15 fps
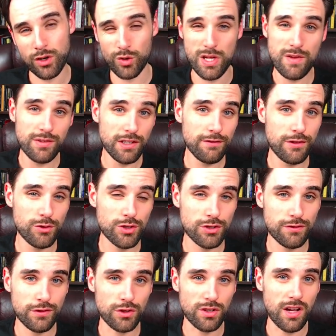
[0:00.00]
or even if you
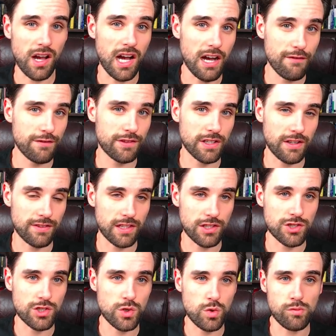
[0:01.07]
just feel confident
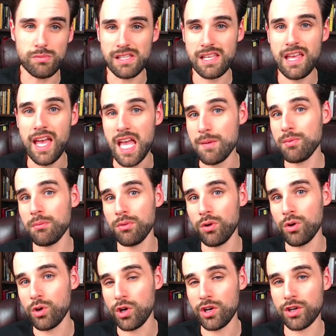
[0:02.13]
that you would be
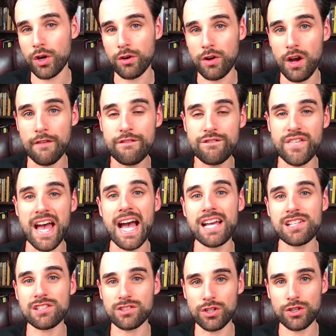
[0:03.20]
capable and are a
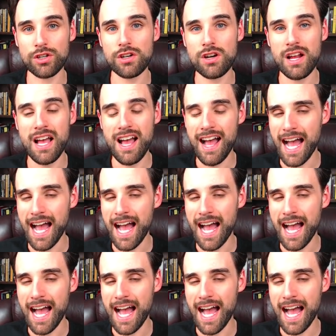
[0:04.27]
fast learner,